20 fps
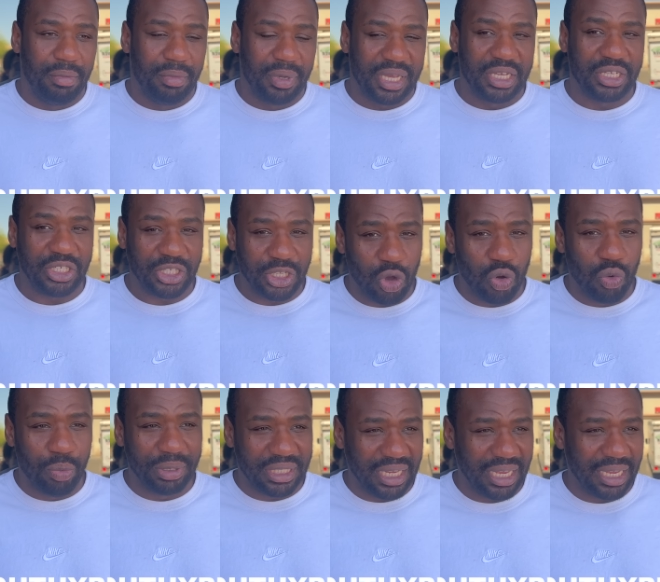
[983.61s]
can slow
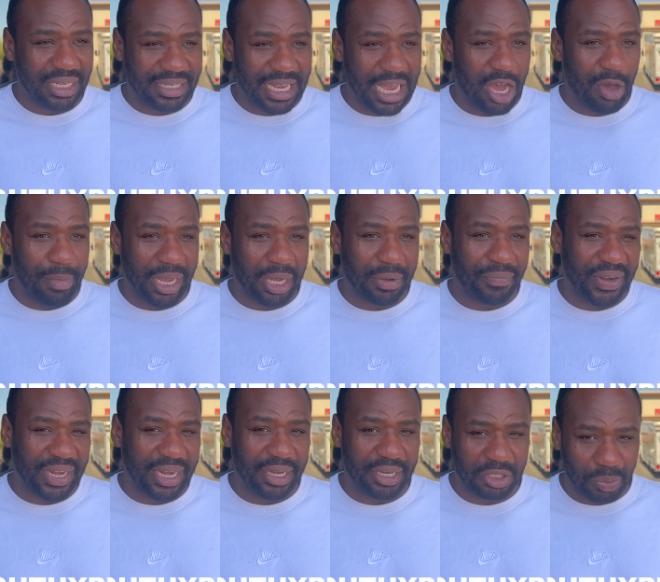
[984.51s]
Matias down, make him
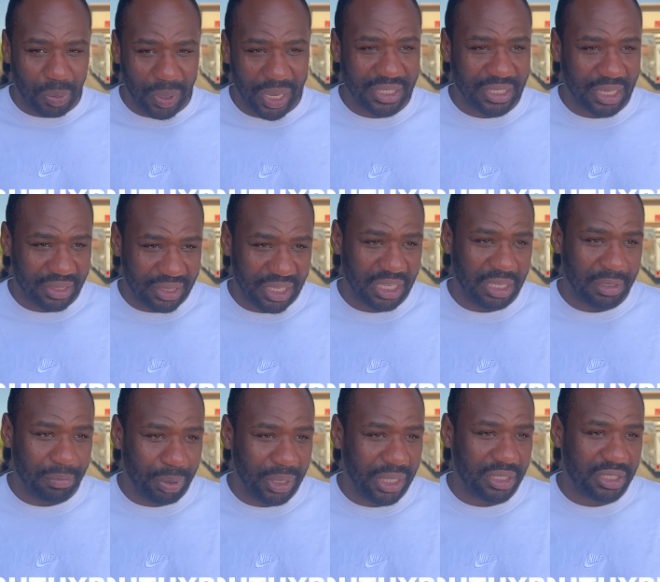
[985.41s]
fight at his pace, I think he
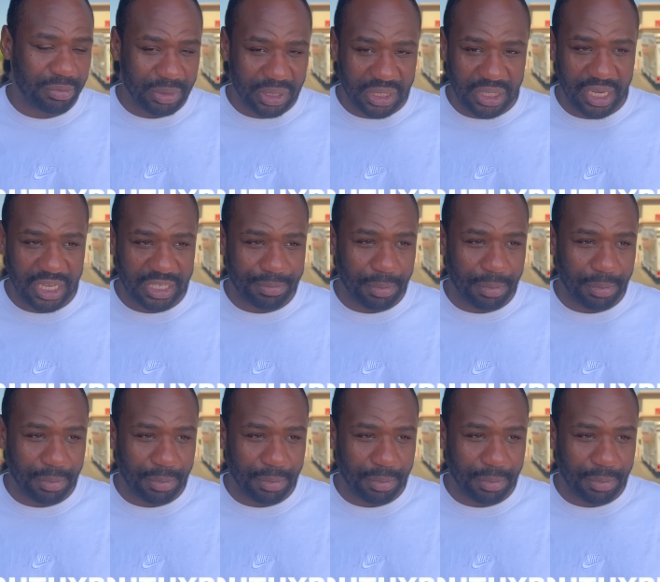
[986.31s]
beats Matias.